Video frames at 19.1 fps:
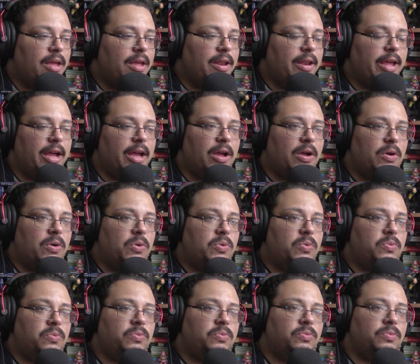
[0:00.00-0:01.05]

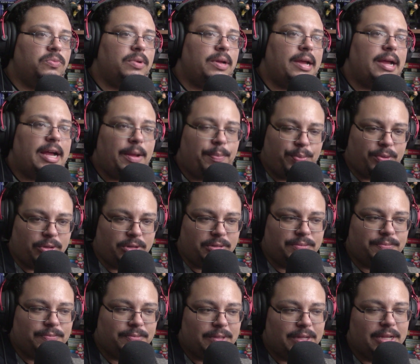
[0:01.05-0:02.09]
Now, Apple
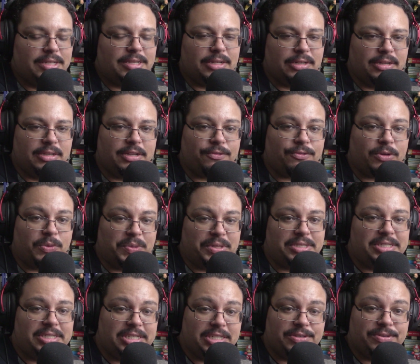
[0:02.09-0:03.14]
is a little different with
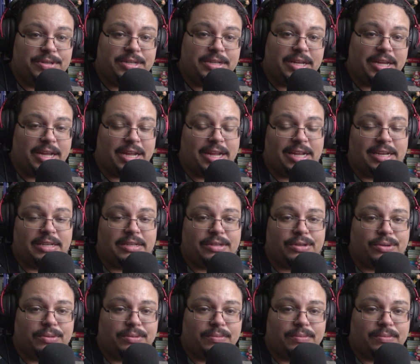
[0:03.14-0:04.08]
Siri and